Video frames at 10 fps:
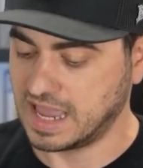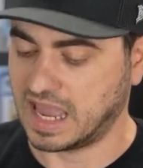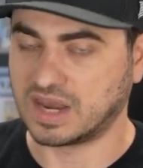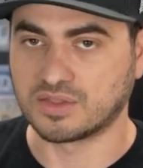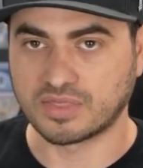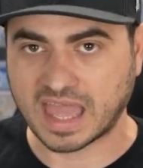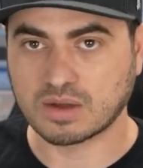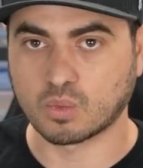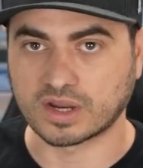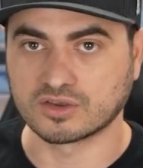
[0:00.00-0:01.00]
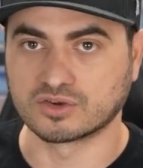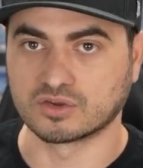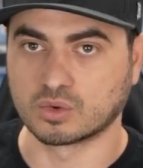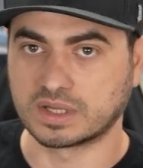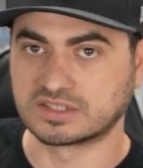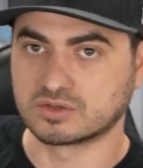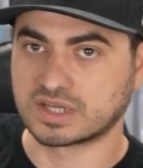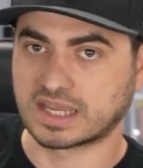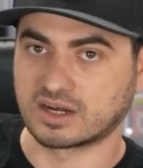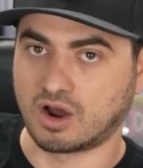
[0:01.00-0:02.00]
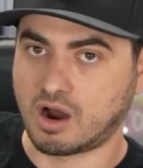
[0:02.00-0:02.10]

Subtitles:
And then what you do is you take an